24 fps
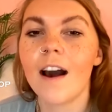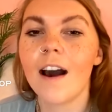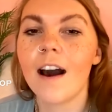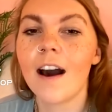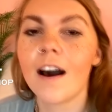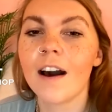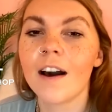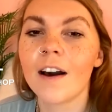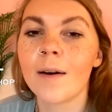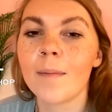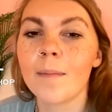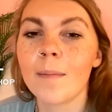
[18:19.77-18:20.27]

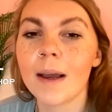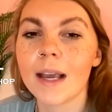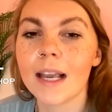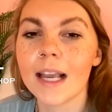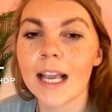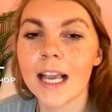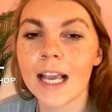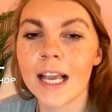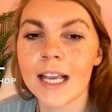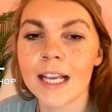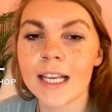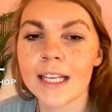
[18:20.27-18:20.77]
Um,
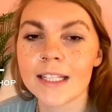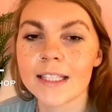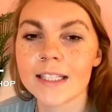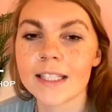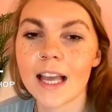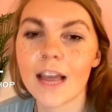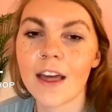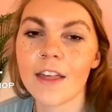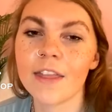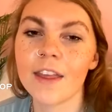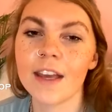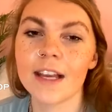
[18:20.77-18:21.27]
is
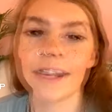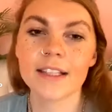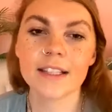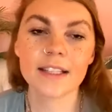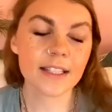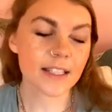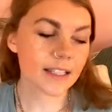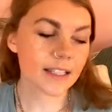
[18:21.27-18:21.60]
this